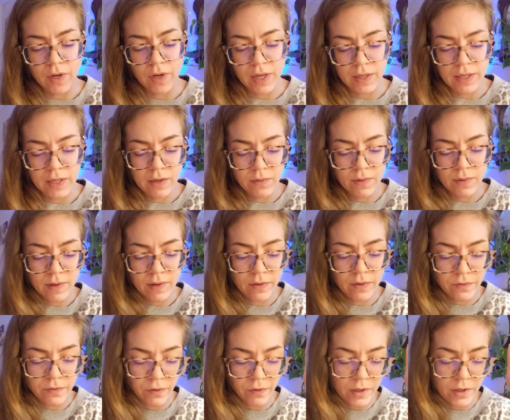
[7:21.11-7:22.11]
I think he was like the
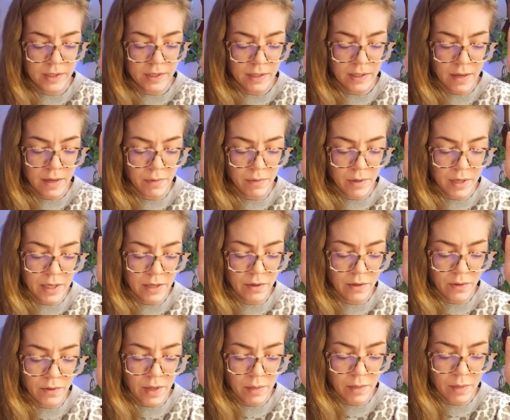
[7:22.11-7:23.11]
first celebrity who
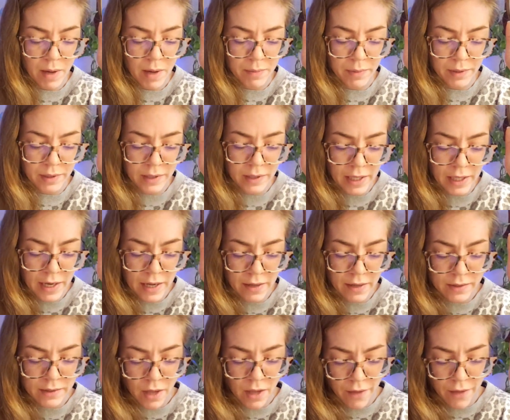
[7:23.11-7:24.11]
like publicly
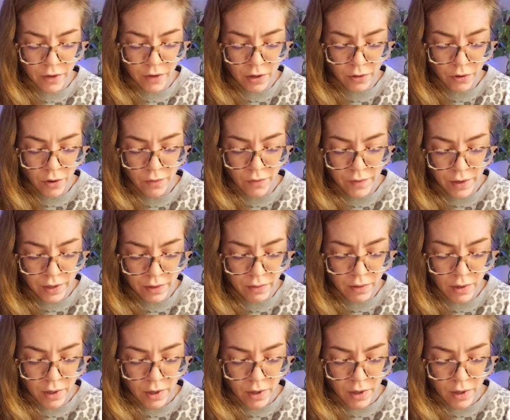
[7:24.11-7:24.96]
announced, "I've got COVID,